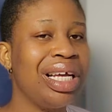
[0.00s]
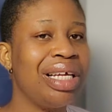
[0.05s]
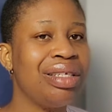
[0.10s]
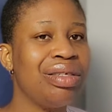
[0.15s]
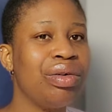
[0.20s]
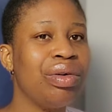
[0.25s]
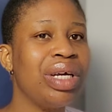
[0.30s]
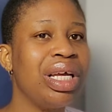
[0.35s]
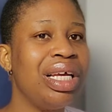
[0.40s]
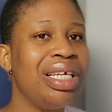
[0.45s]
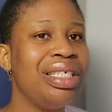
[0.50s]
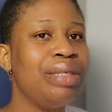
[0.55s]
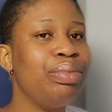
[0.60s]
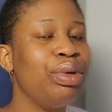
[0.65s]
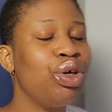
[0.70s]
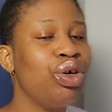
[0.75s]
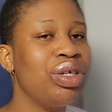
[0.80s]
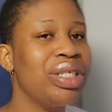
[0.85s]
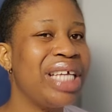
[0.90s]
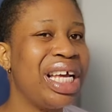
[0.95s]
that, okay, it's
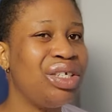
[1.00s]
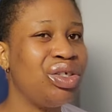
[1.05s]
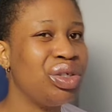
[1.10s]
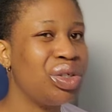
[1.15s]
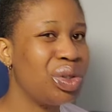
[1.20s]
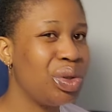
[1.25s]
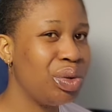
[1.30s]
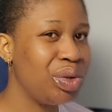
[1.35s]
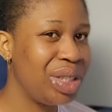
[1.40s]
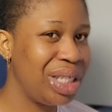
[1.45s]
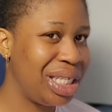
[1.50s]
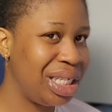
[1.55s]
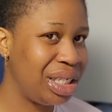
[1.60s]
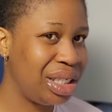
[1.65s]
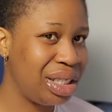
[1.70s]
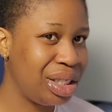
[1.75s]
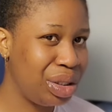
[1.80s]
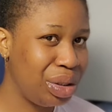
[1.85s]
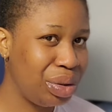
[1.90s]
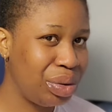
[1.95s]
because I just losing
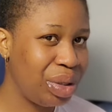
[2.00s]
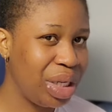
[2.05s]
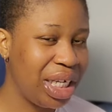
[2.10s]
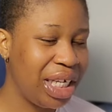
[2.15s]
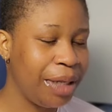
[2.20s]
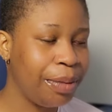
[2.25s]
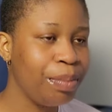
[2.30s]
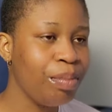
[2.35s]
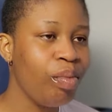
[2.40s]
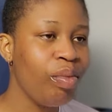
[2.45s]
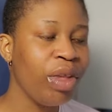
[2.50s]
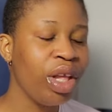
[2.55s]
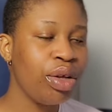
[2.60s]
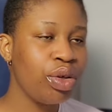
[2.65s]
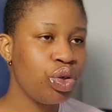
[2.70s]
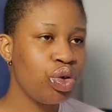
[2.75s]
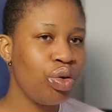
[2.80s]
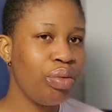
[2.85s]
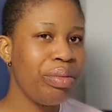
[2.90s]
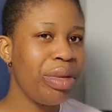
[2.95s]
it newly.
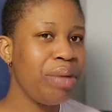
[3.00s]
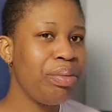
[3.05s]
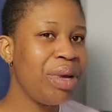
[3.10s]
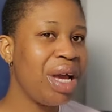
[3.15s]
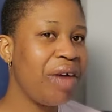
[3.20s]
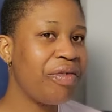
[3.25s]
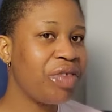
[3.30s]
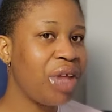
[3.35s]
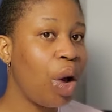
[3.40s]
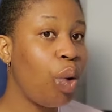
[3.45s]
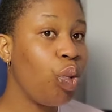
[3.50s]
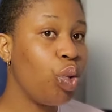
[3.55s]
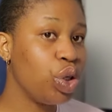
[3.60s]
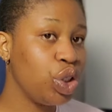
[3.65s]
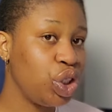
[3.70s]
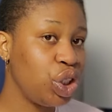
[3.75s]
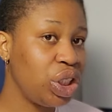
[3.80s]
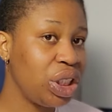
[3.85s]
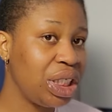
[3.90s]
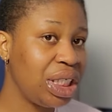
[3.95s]
So maybe after
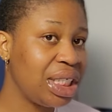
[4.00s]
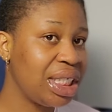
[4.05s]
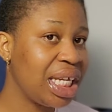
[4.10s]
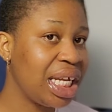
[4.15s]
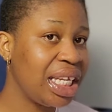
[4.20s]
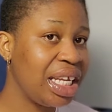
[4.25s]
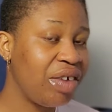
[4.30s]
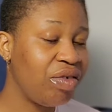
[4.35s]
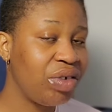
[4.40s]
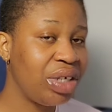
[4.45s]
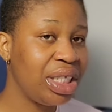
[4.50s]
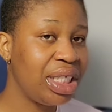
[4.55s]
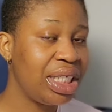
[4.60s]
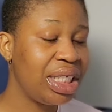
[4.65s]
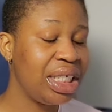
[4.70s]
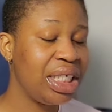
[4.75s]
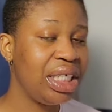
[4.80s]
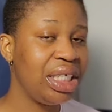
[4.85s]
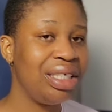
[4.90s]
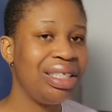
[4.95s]
washing it and
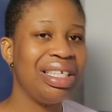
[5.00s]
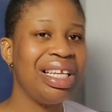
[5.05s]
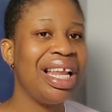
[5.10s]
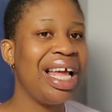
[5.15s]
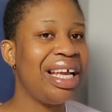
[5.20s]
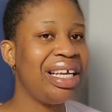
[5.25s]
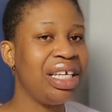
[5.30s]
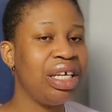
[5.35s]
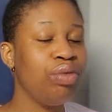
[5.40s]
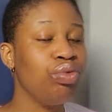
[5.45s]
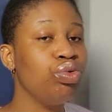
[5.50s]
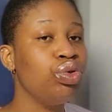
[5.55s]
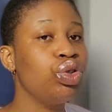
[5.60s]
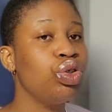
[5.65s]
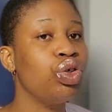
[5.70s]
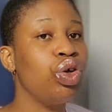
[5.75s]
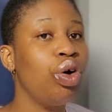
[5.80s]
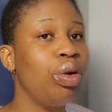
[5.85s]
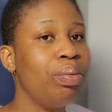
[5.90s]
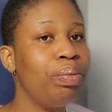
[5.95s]
everything, like, it will
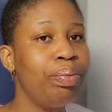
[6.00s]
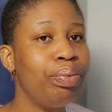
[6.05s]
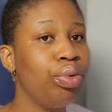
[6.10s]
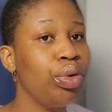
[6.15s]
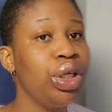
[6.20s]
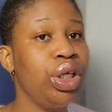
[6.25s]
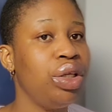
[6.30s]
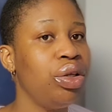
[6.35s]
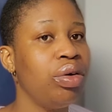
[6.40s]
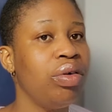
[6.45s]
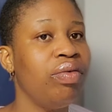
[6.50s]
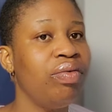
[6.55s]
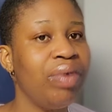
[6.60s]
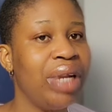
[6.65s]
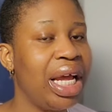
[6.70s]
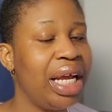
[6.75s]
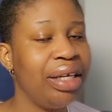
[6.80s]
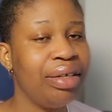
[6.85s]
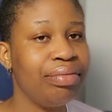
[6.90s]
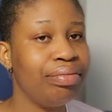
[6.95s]
stop pulling off.
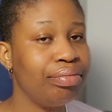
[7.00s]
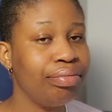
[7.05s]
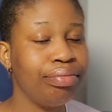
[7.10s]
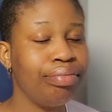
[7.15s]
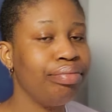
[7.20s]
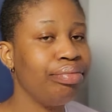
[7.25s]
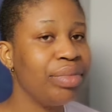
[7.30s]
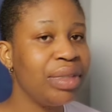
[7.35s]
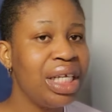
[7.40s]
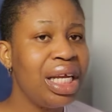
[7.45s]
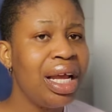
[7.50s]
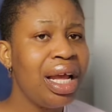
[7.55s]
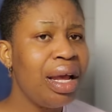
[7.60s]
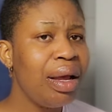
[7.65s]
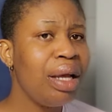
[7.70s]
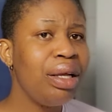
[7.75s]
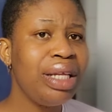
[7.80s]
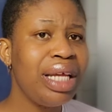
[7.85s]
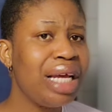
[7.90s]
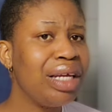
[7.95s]
Like, the
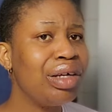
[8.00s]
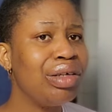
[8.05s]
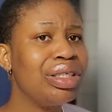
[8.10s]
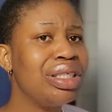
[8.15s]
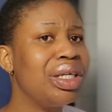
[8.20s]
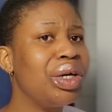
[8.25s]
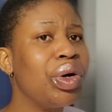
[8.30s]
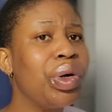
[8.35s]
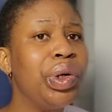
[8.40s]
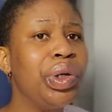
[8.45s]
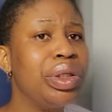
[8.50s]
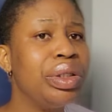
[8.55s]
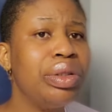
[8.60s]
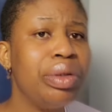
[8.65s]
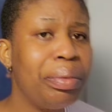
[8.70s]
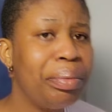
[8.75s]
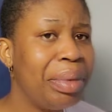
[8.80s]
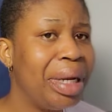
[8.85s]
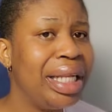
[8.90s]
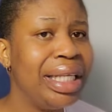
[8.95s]
hair just they cut
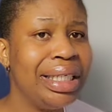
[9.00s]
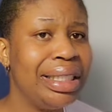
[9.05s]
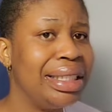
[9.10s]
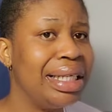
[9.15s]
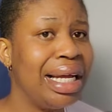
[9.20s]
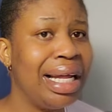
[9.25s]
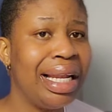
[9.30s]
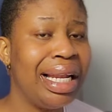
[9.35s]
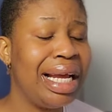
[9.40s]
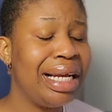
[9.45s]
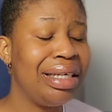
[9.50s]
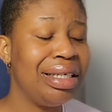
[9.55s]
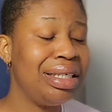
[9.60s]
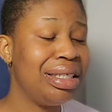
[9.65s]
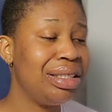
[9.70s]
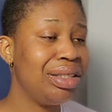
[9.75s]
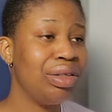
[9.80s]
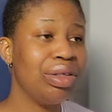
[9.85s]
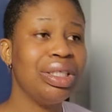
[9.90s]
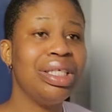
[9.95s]
normally now. Like,
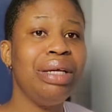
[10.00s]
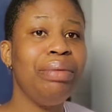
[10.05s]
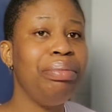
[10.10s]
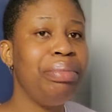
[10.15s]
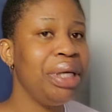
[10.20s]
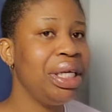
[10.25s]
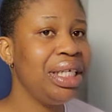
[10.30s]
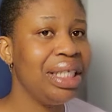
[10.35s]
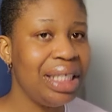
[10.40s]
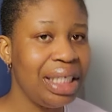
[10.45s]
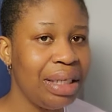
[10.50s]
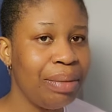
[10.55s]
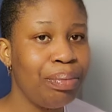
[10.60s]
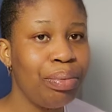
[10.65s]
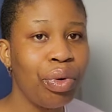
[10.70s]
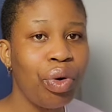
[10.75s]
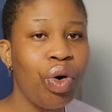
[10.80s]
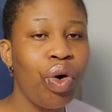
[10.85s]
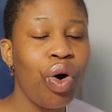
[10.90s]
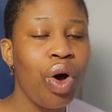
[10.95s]
it's not a big deal.
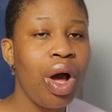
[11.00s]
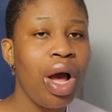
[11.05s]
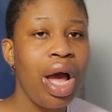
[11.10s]
But